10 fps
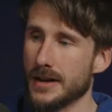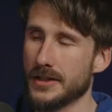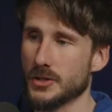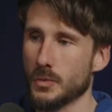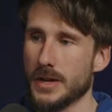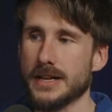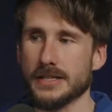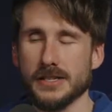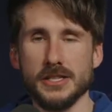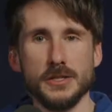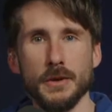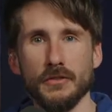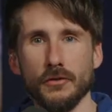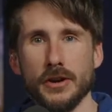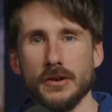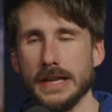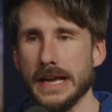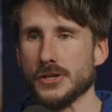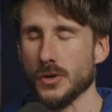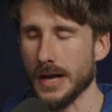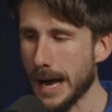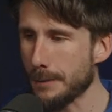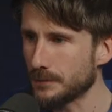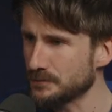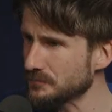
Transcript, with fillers: this week as this has been free on the Angel app